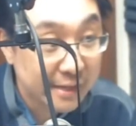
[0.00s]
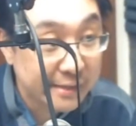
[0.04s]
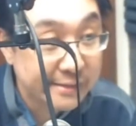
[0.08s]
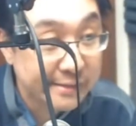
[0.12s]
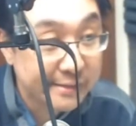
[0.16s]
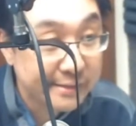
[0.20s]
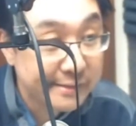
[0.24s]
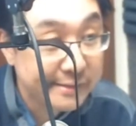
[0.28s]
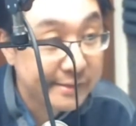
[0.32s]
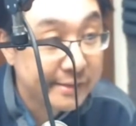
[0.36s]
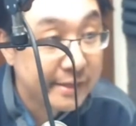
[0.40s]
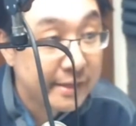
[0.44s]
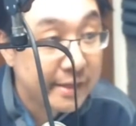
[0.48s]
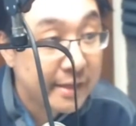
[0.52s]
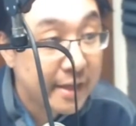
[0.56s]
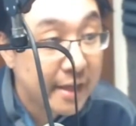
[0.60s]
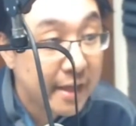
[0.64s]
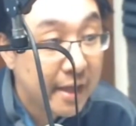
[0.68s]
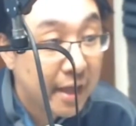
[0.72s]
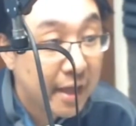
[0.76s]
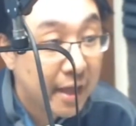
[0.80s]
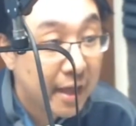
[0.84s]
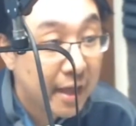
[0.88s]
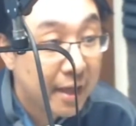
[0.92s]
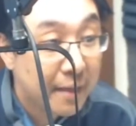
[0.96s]
sciences,
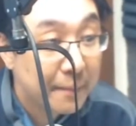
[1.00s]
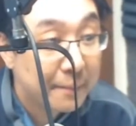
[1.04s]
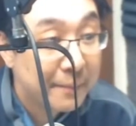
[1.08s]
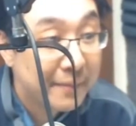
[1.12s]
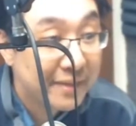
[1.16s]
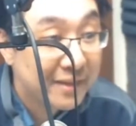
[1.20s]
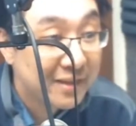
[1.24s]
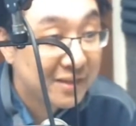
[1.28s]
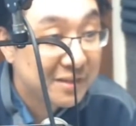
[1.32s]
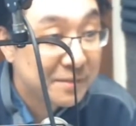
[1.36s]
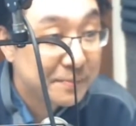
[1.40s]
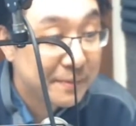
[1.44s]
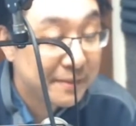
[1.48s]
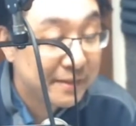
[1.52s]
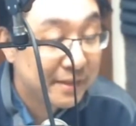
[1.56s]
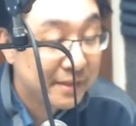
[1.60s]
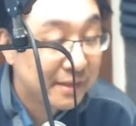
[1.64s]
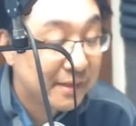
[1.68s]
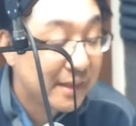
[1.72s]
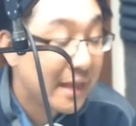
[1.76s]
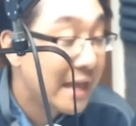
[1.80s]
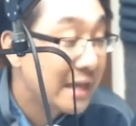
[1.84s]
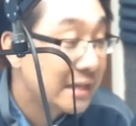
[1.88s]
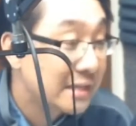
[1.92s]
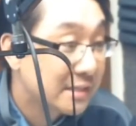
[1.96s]
but then you spend
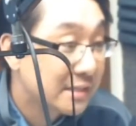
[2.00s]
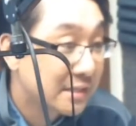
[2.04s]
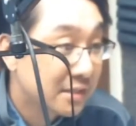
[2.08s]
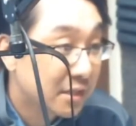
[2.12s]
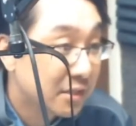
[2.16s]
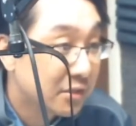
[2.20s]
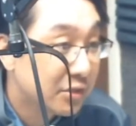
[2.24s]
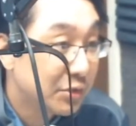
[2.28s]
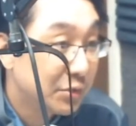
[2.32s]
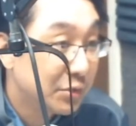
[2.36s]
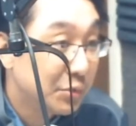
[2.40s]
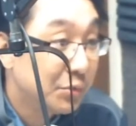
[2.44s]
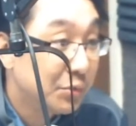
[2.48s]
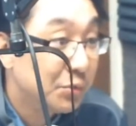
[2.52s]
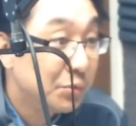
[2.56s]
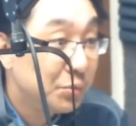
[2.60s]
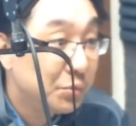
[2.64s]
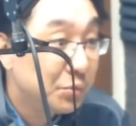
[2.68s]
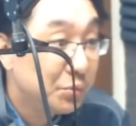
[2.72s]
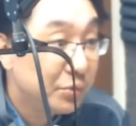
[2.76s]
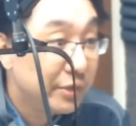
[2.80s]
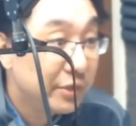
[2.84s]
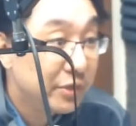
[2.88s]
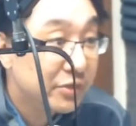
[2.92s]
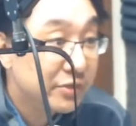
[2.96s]
the last
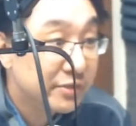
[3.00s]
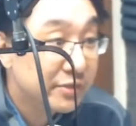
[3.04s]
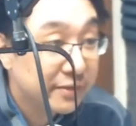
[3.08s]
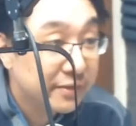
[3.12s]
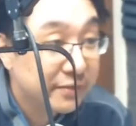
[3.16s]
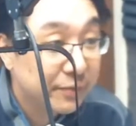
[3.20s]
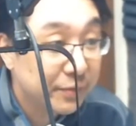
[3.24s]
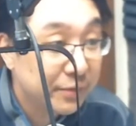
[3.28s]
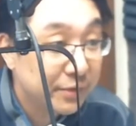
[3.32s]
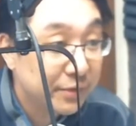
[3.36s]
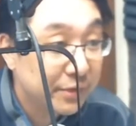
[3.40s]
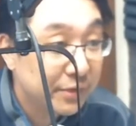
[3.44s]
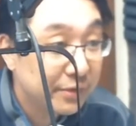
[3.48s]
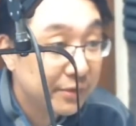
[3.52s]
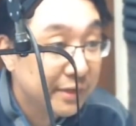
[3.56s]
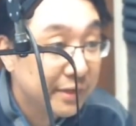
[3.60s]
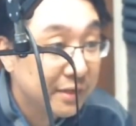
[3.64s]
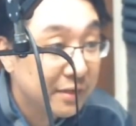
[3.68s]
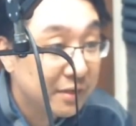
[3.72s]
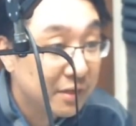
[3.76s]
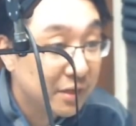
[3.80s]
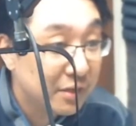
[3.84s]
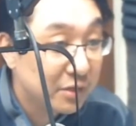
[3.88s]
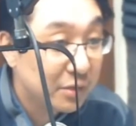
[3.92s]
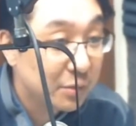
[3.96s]
2 years of the 4
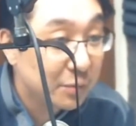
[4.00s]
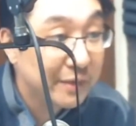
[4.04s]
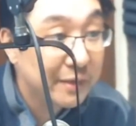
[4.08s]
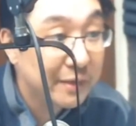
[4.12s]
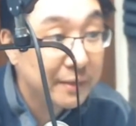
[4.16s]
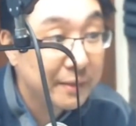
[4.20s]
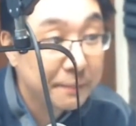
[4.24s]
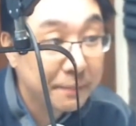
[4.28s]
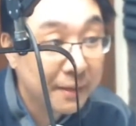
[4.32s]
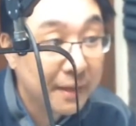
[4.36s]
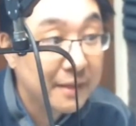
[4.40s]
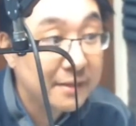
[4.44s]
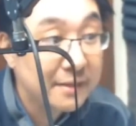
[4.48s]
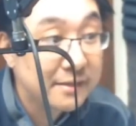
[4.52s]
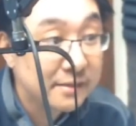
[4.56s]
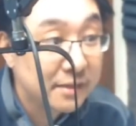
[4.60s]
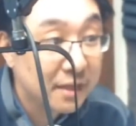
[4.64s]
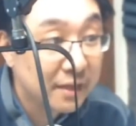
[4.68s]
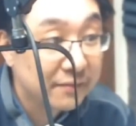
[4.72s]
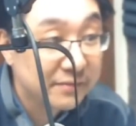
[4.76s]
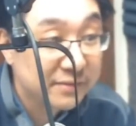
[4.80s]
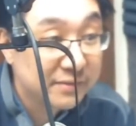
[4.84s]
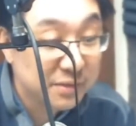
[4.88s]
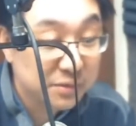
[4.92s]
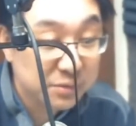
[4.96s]
degree doing applied
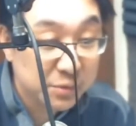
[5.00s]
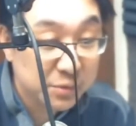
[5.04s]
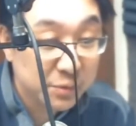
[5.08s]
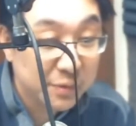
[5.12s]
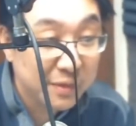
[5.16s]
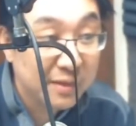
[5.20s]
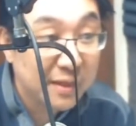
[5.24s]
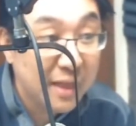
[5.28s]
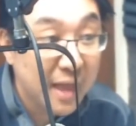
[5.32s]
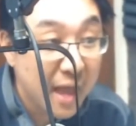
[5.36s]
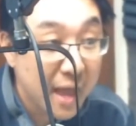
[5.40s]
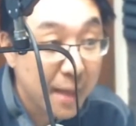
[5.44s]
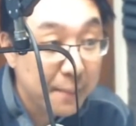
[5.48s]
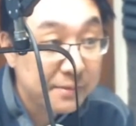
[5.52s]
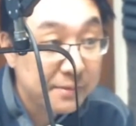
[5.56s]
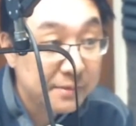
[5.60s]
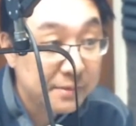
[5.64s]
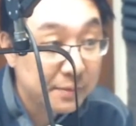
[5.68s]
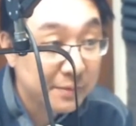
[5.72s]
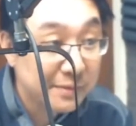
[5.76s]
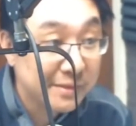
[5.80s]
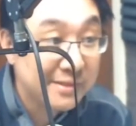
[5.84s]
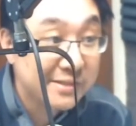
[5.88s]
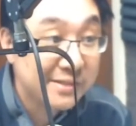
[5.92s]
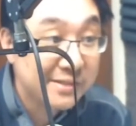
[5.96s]
stuff. So doing
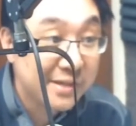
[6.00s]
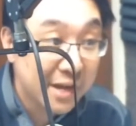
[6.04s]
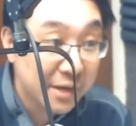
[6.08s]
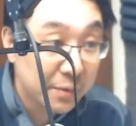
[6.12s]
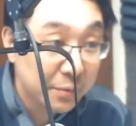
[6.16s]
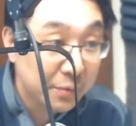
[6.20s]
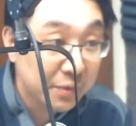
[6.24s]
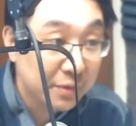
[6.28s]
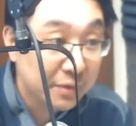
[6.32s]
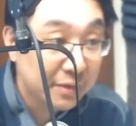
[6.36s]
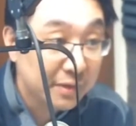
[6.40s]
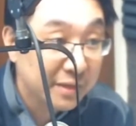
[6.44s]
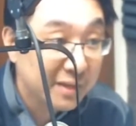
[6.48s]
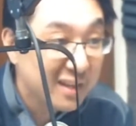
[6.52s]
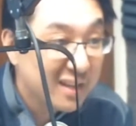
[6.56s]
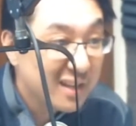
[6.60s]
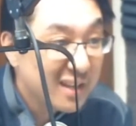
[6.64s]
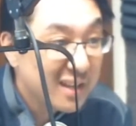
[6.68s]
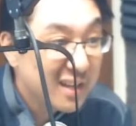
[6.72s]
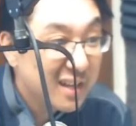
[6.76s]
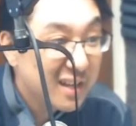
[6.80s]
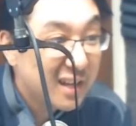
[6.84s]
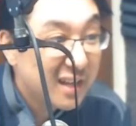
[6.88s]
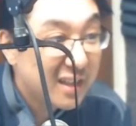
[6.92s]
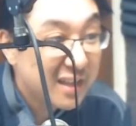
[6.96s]
labs, doing design work,
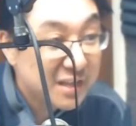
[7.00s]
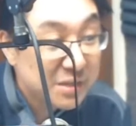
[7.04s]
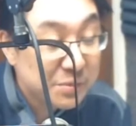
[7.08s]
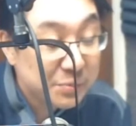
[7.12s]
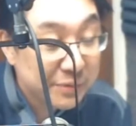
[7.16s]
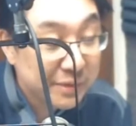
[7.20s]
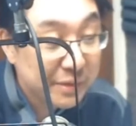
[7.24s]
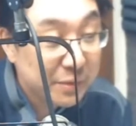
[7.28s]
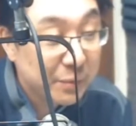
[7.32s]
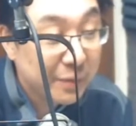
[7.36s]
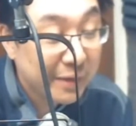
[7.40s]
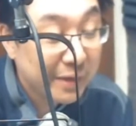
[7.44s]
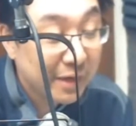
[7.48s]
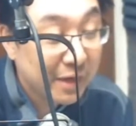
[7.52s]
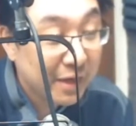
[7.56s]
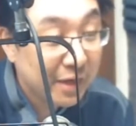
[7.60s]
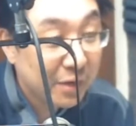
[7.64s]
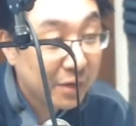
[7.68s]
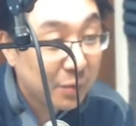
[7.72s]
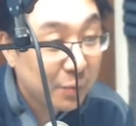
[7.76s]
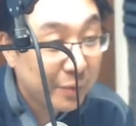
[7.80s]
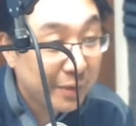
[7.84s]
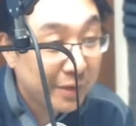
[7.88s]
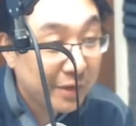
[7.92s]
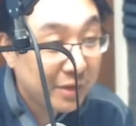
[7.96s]
and that's really
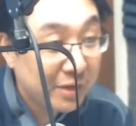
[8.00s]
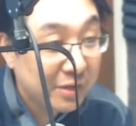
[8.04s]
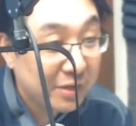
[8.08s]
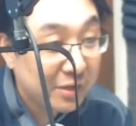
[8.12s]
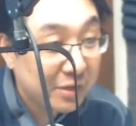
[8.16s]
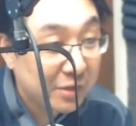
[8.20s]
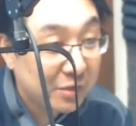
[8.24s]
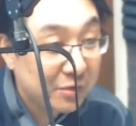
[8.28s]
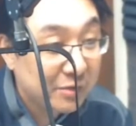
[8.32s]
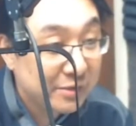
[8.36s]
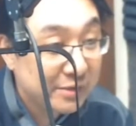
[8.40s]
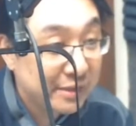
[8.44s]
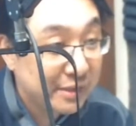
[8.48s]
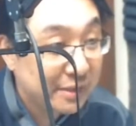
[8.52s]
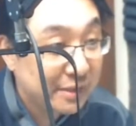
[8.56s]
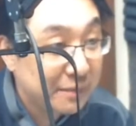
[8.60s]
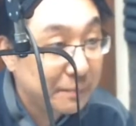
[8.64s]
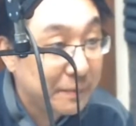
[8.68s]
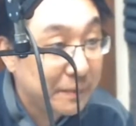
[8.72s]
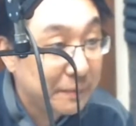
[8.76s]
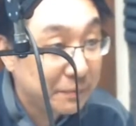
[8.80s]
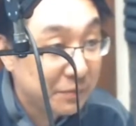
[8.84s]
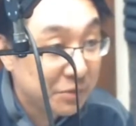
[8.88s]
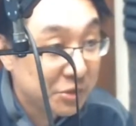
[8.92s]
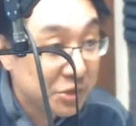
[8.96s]
where you
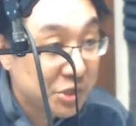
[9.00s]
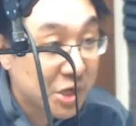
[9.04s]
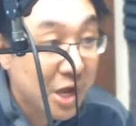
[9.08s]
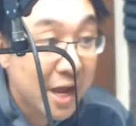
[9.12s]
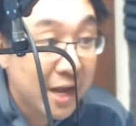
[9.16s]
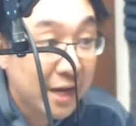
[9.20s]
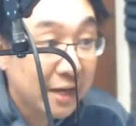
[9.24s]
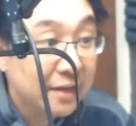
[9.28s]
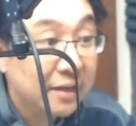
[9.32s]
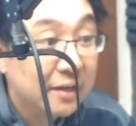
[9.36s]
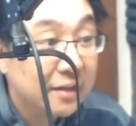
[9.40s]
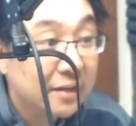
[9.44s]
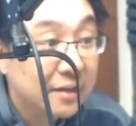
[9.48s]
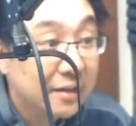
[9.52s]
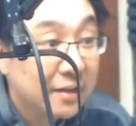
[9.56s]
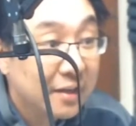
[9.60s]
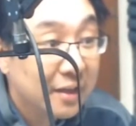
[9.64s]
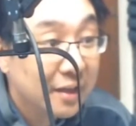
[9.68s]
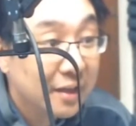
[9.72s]
see people shine.